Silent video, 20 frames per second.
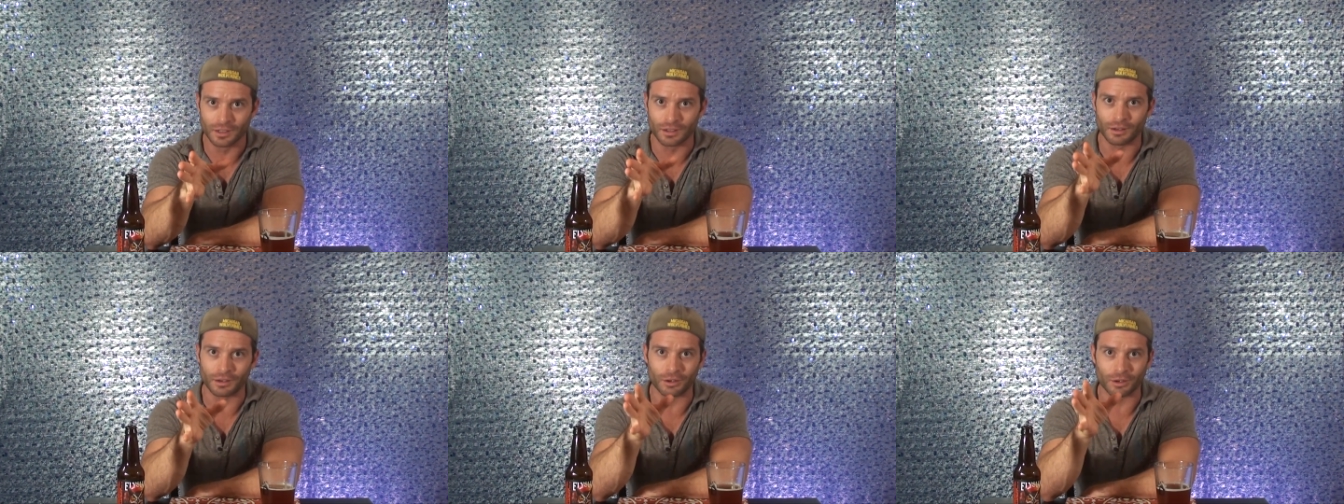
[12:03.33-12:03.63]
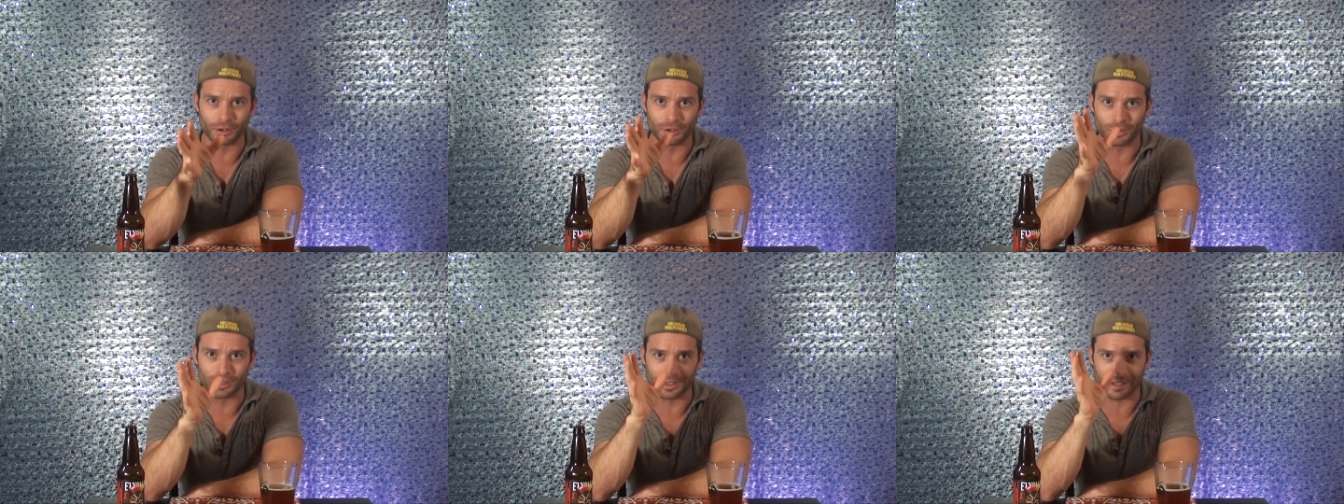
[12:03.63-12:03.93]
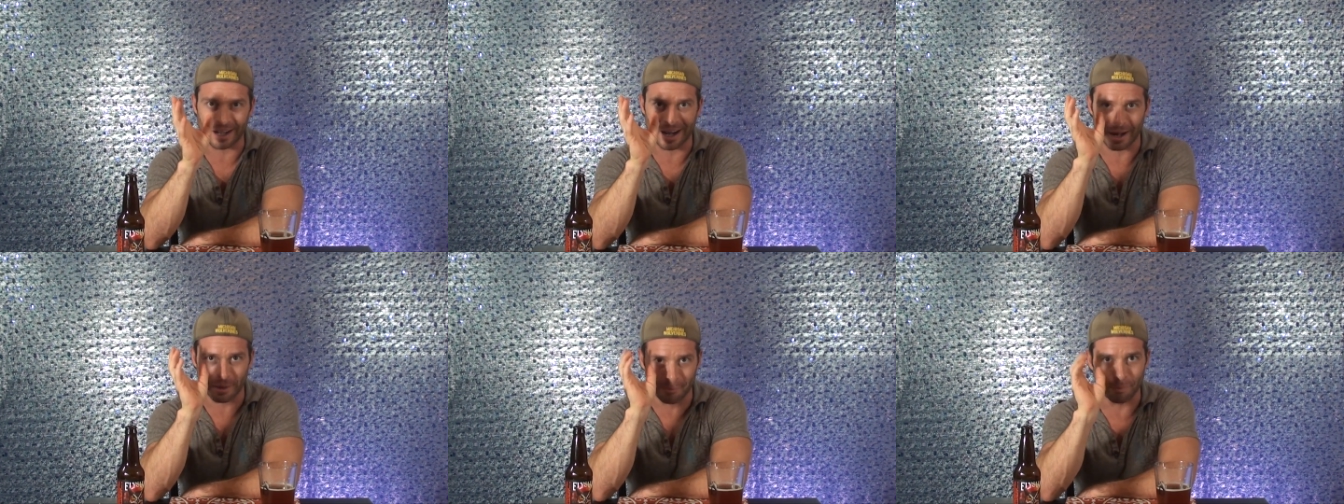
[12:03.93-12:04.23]

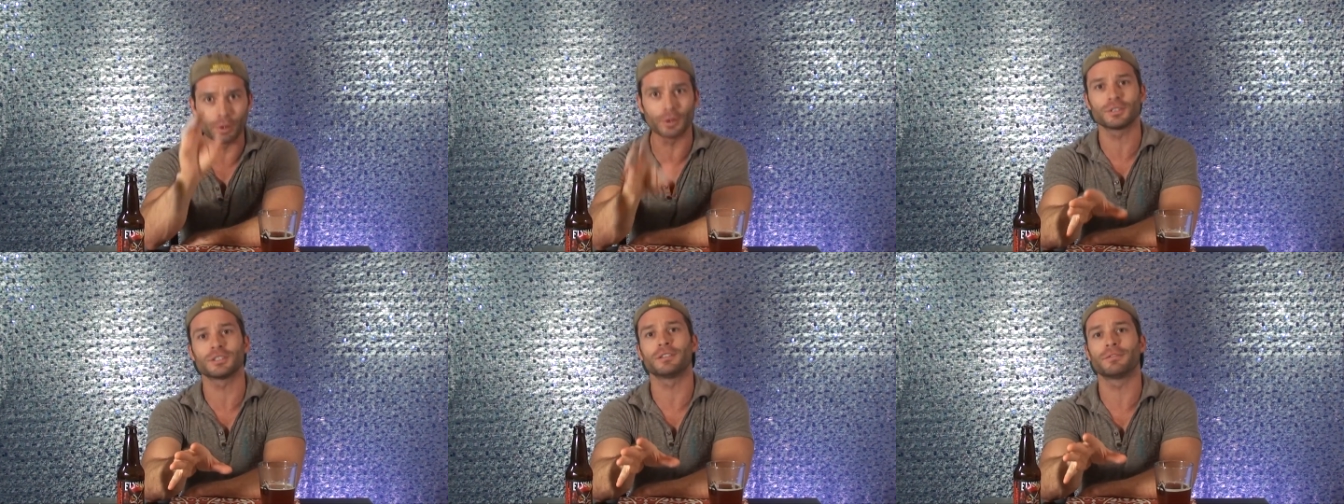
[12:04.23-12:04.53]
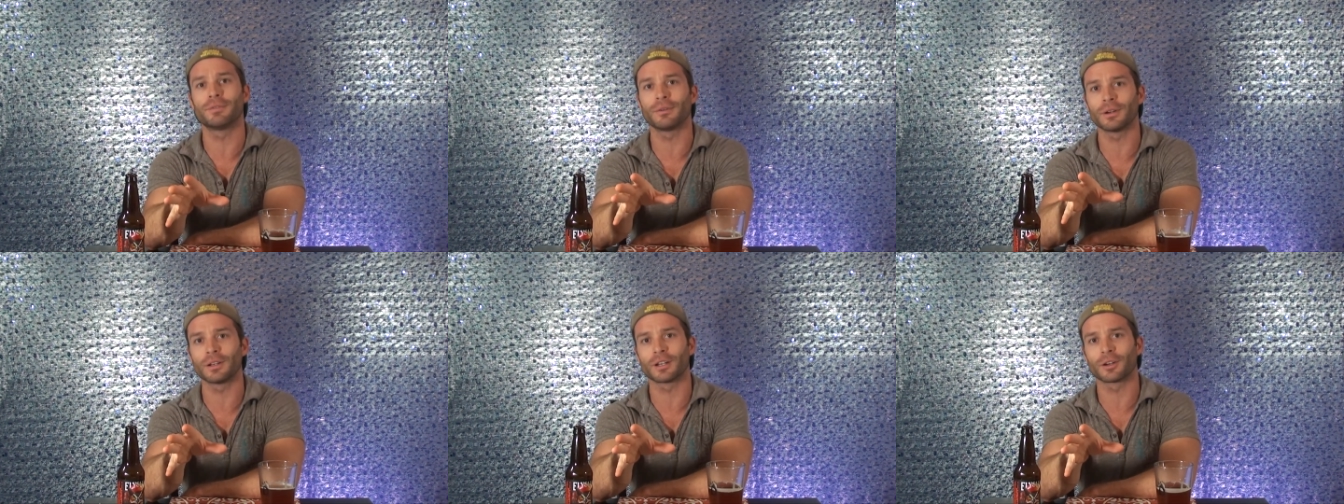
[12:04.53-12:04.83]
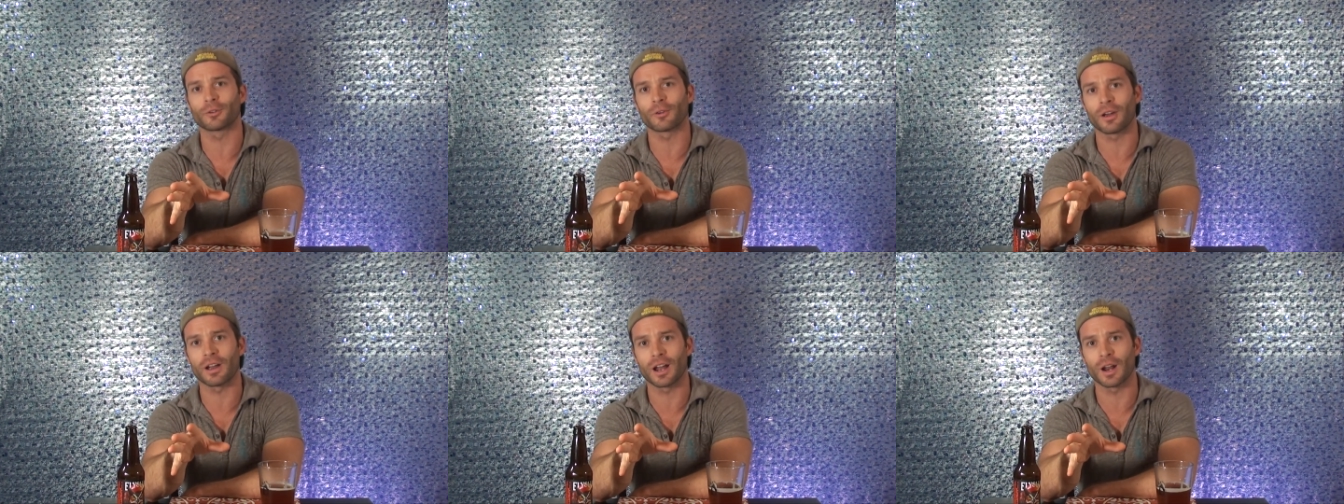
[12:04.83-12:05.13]
or kind of
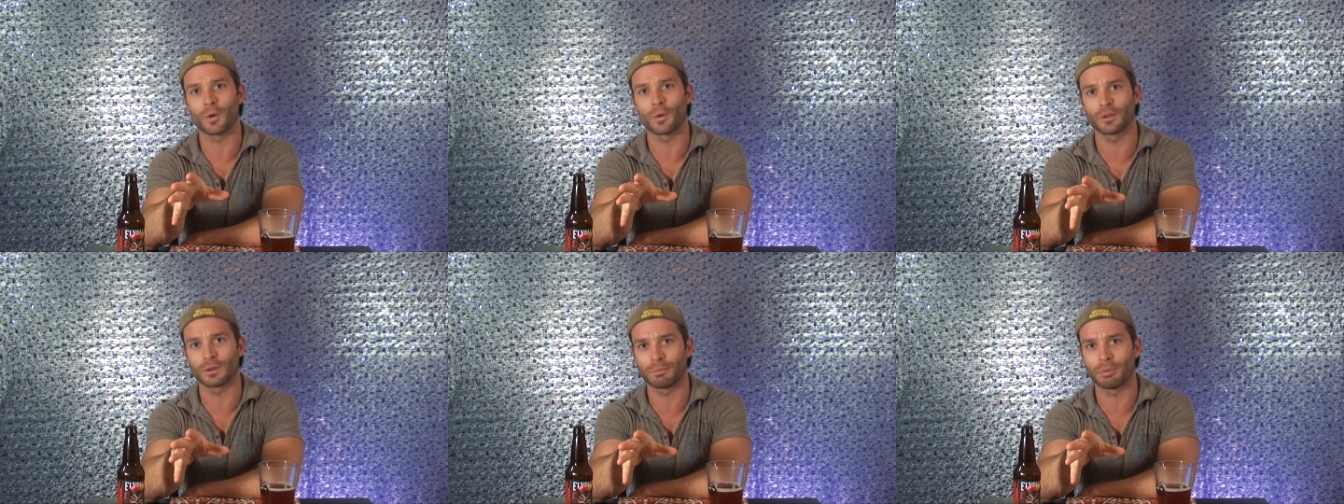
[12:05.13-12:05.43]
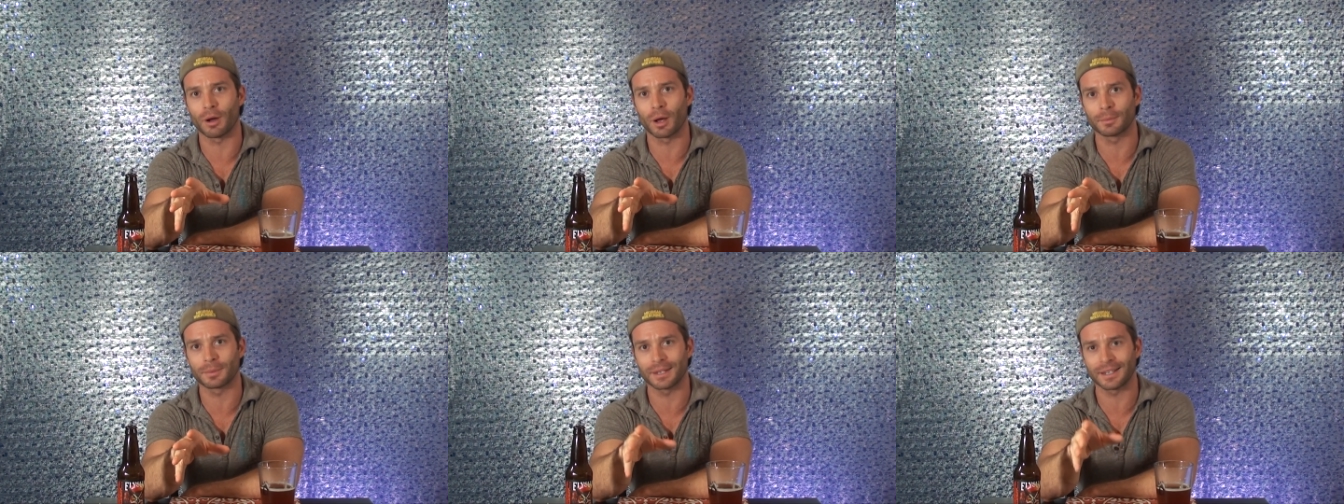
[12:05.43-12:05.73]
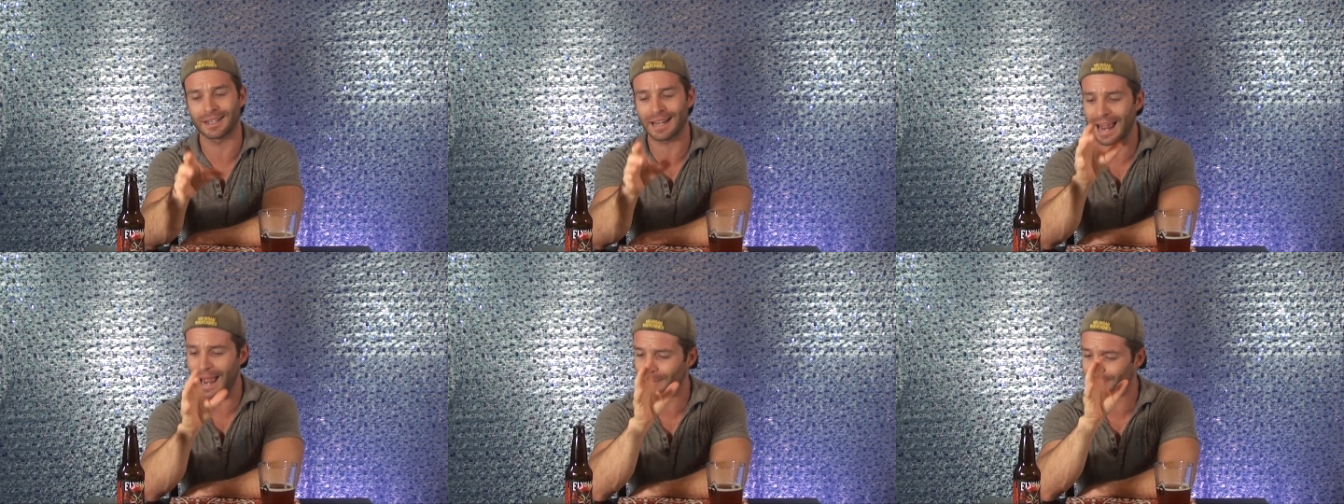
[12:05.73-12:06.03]
pussyfooting around with the
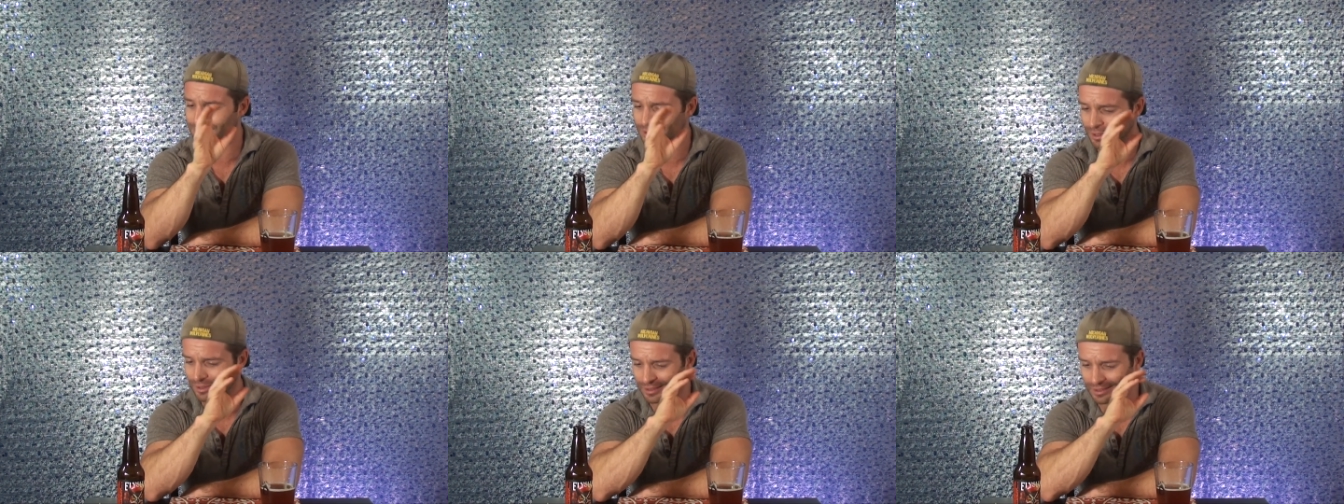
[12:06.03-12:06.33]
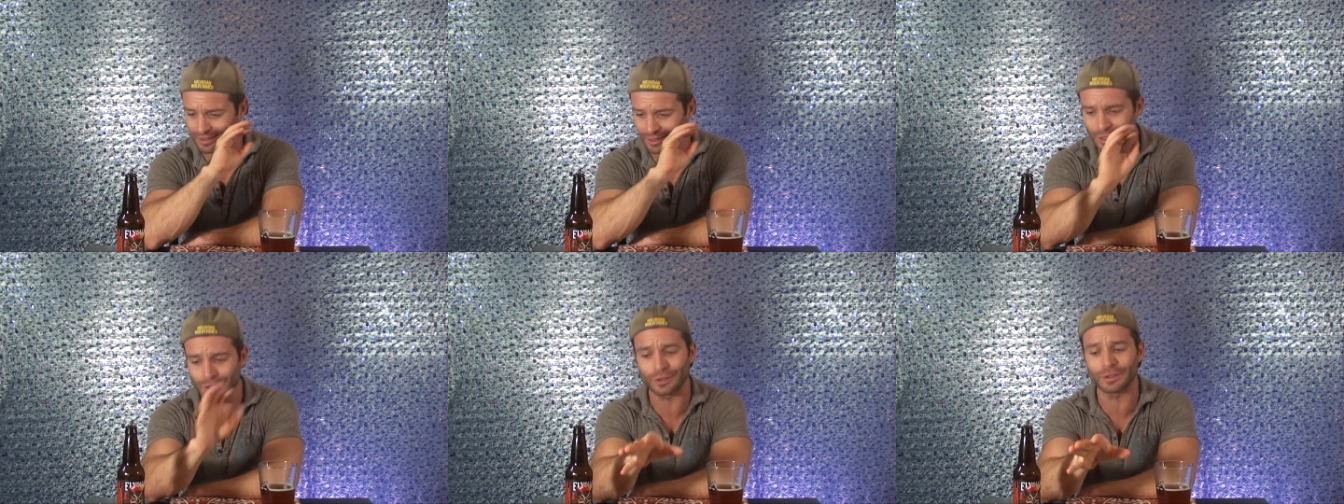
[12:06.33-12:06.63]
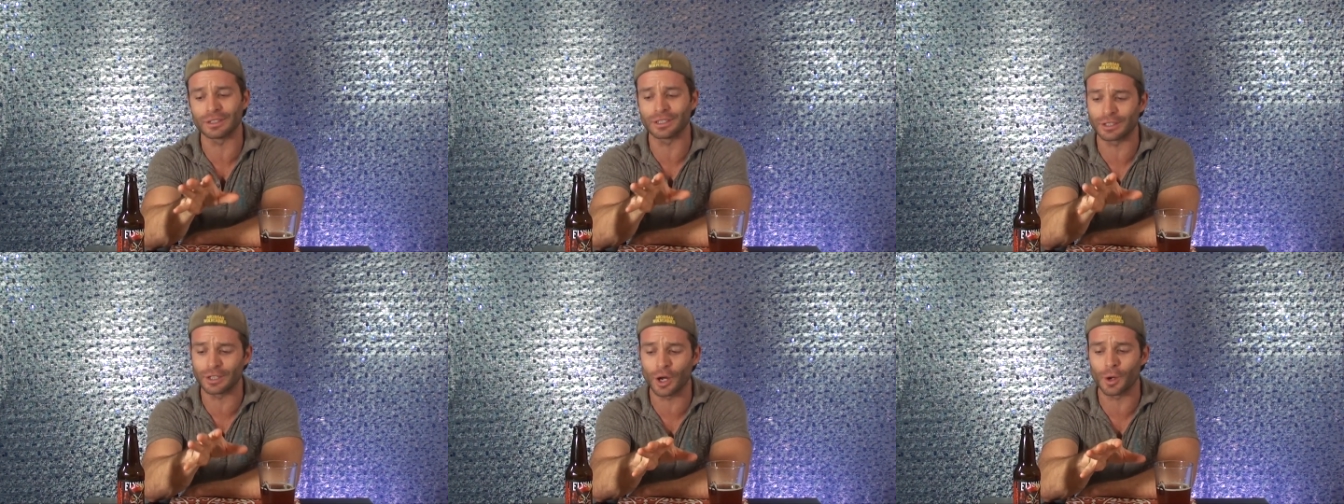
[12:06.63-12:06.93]
pumpkin,
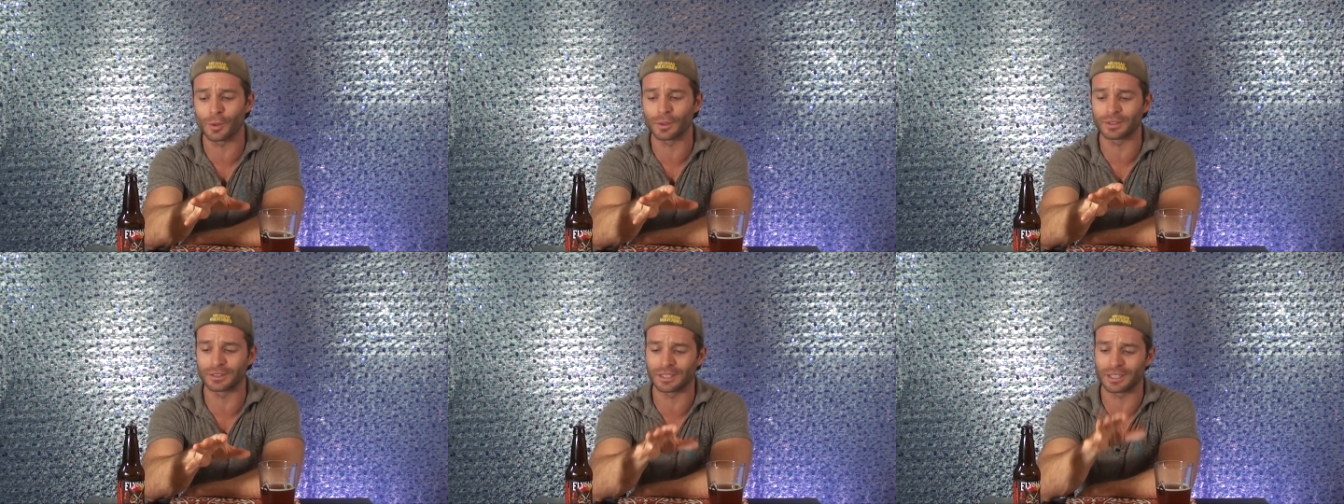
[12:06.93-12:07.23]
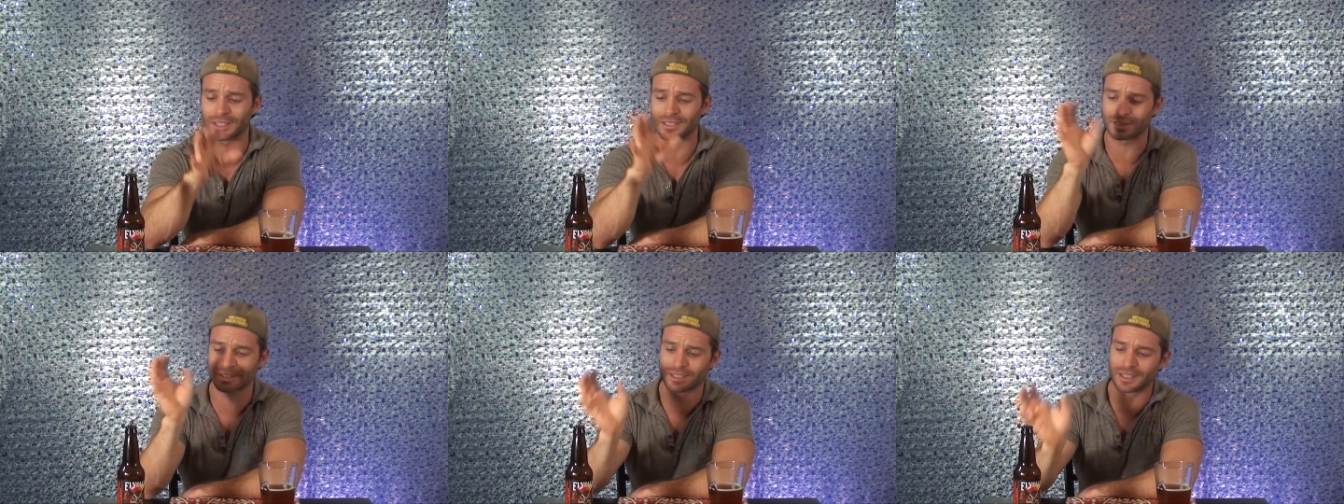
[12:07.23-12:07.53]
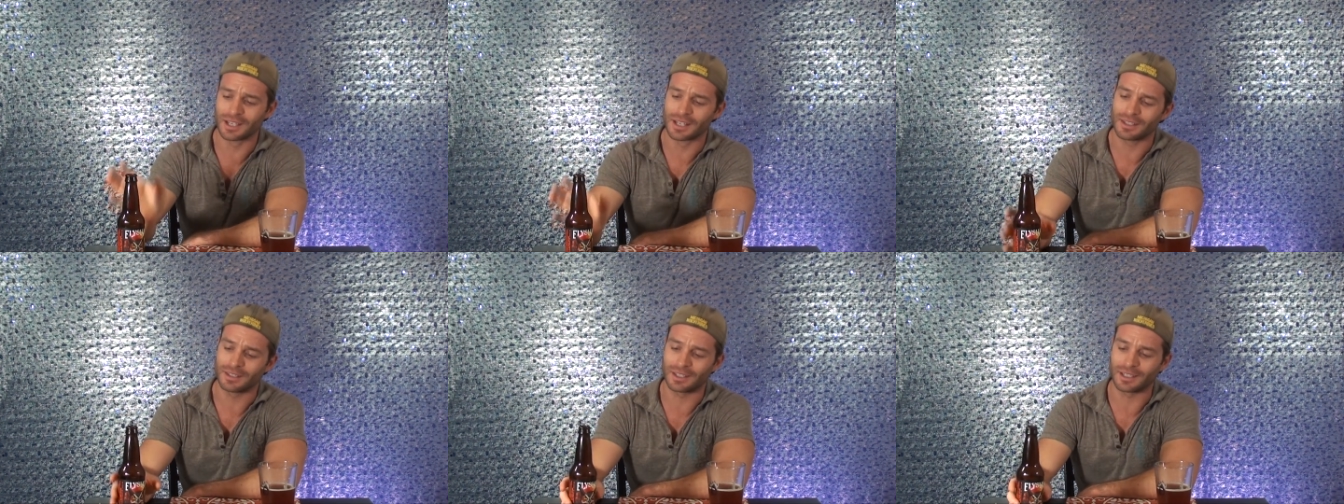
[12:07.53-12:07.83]
absolutely go with this.